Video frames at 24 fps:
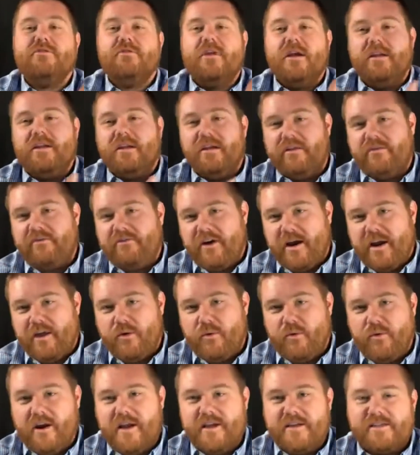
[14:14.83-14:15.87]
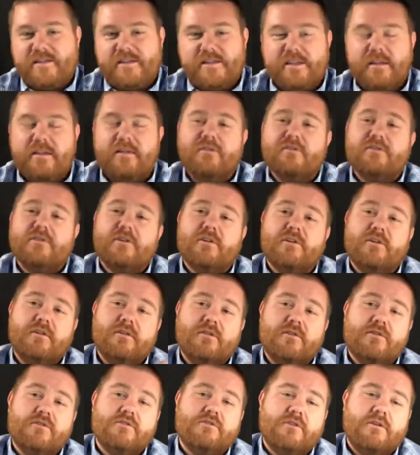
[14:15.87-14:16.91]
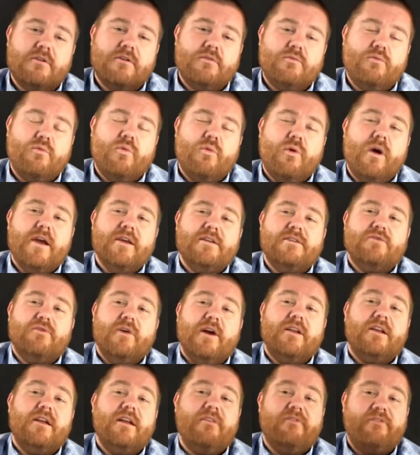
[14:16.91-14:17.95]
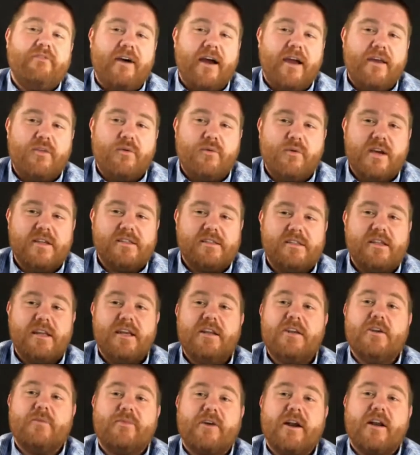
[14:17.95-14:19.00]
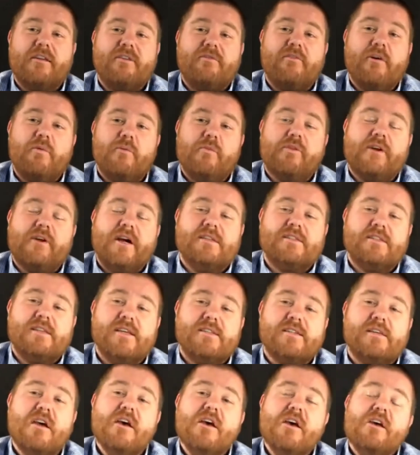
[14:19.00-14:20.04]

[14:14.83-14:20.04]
You identify the wastes, and those are ways to identify the waste in your product development process.